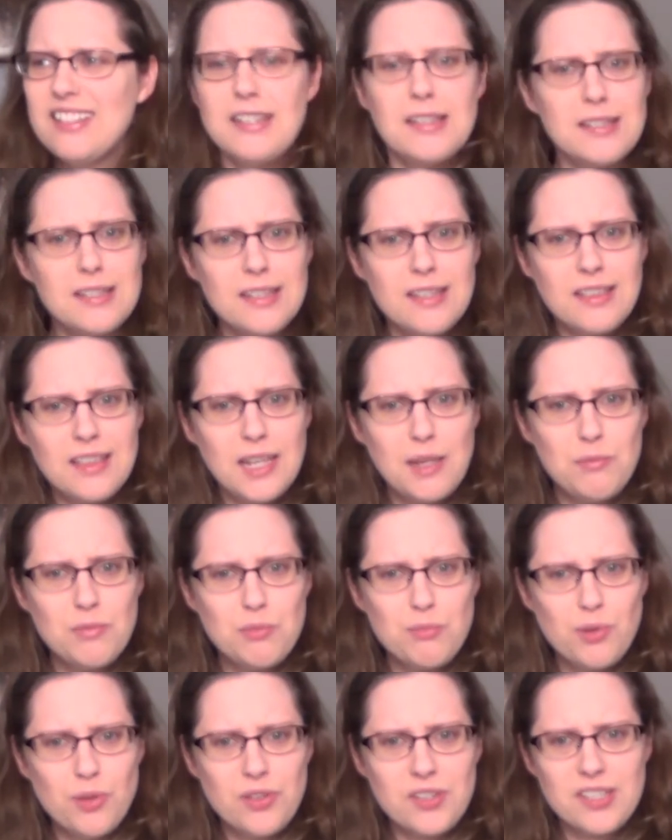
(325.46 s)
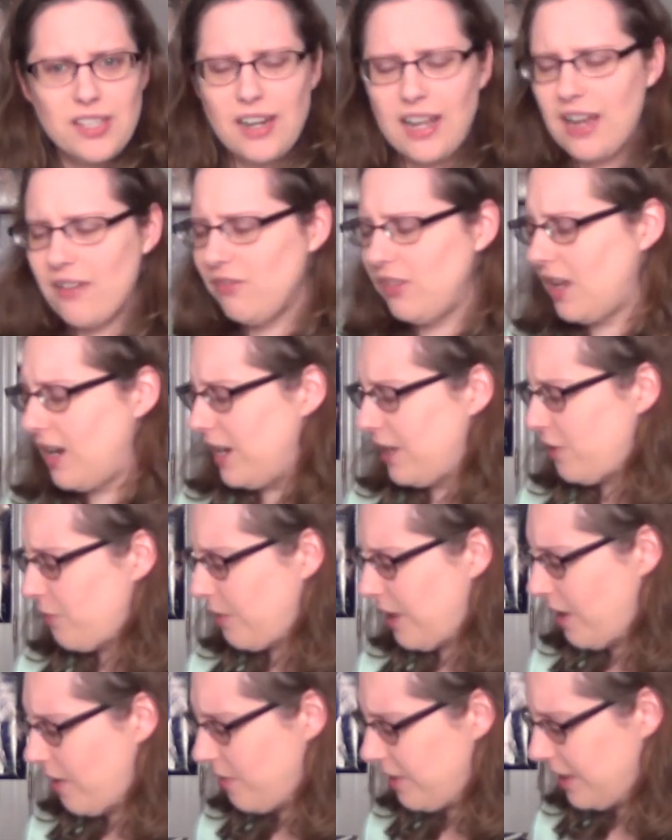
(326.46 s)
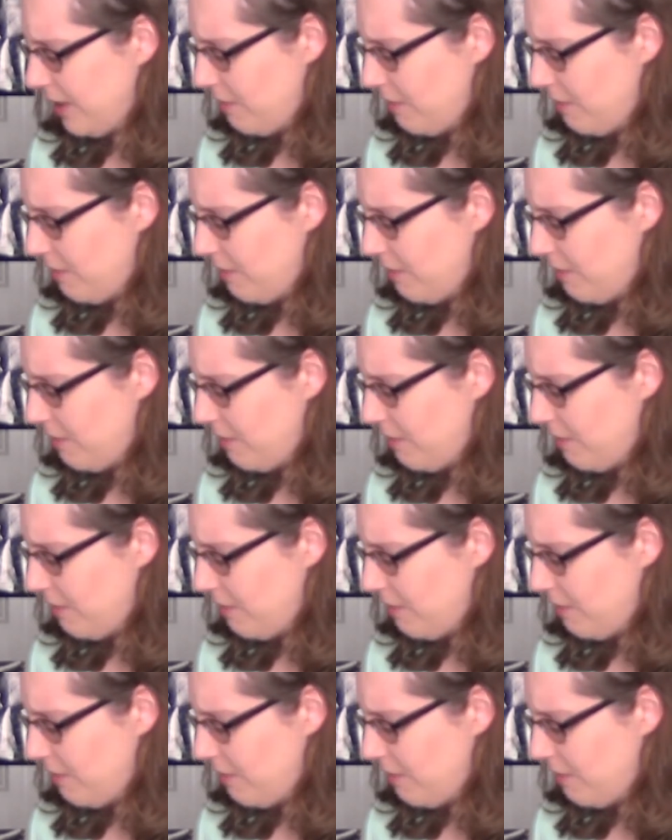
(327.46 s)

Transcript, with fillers: Disney themed books that I have lying around